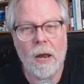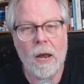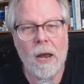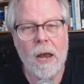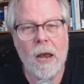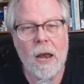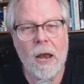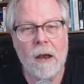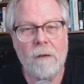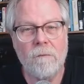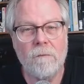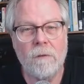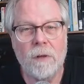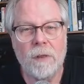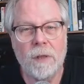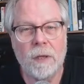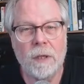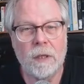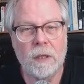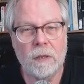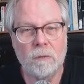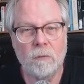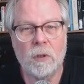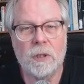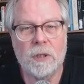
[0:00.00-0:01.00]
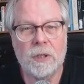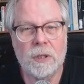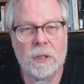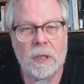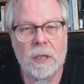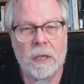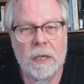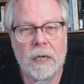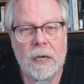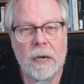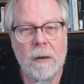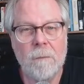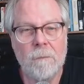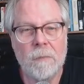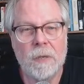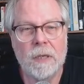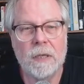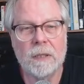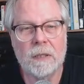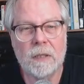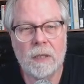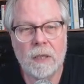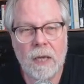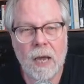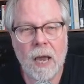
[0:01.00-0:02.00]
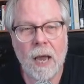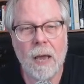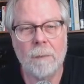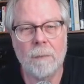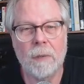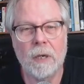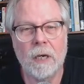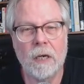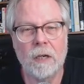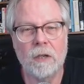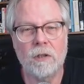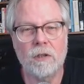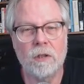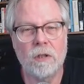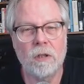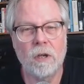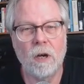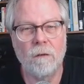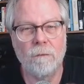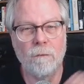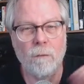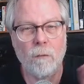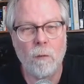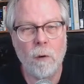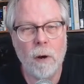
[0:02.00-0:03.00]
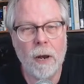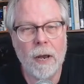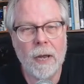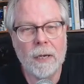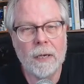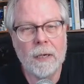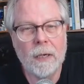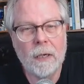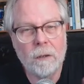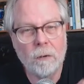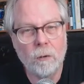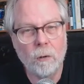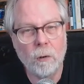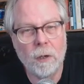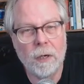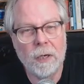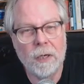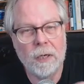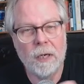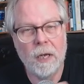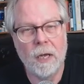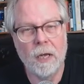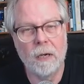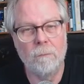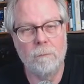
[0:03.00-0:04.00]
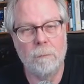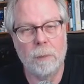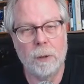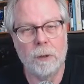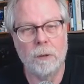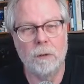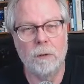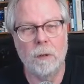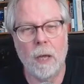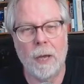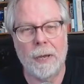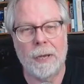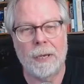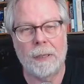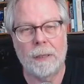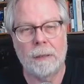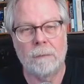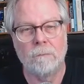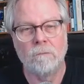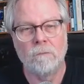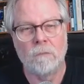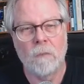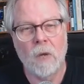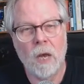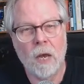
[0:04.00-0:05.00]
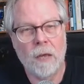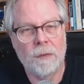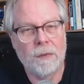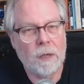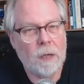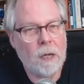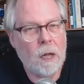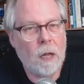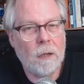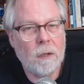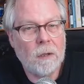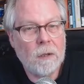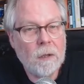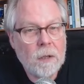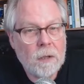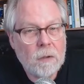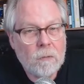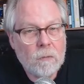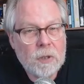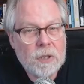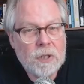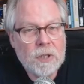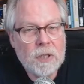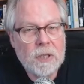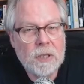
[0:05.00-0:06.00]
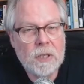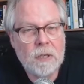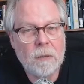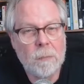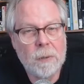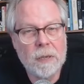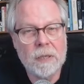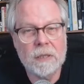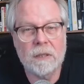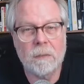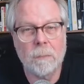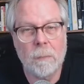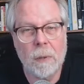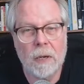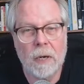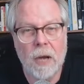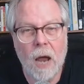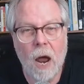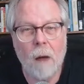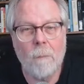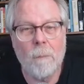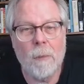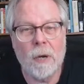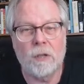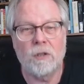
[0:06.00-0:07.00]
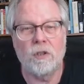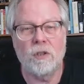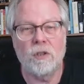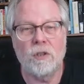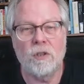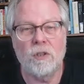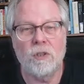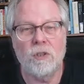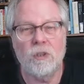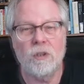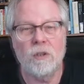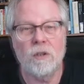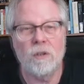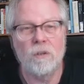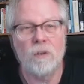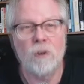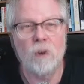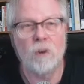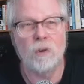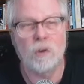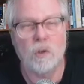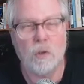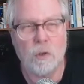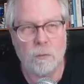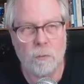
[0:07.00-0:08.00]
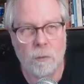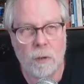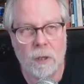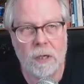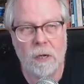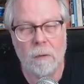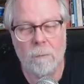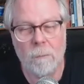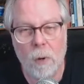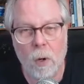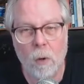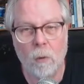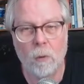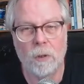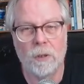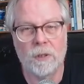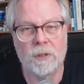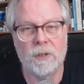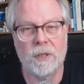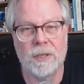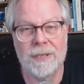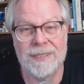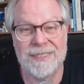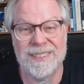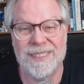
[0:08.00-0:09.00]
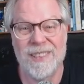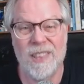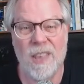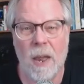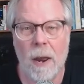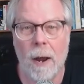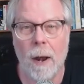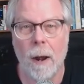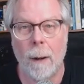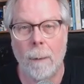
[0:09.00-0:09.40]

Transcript: Everything that we see is a combination of red, green, and blue light. And the color that we see depends upon how much of each of those three components is there.